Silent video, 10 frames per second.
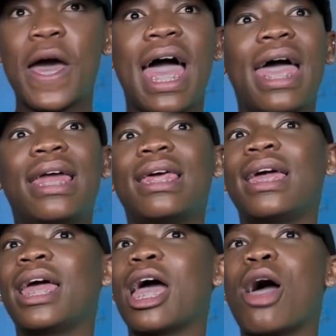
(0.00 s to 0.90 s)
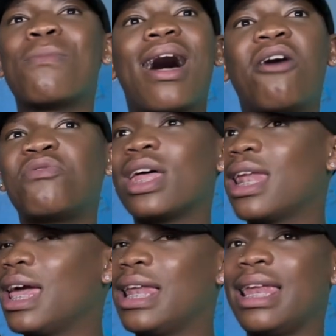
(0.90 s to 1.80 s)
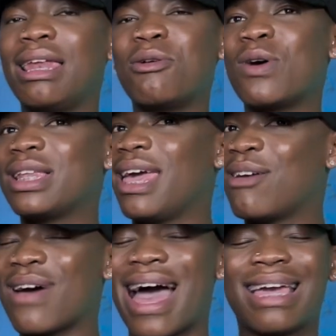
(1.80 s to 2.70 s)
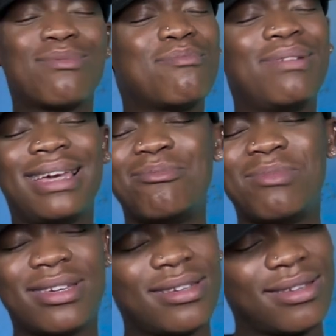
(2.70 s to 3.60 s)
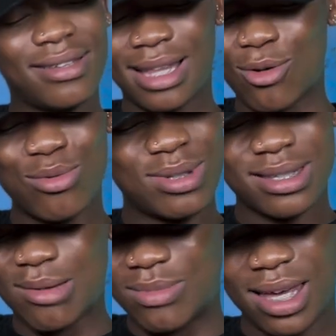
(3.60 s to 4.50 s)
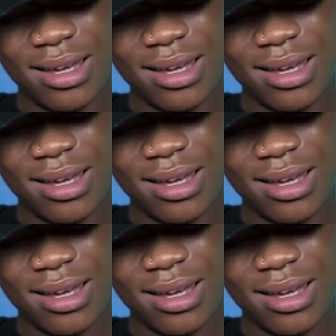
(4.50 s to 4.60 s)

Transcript: And my after 9 whatever I give a blame me. Something.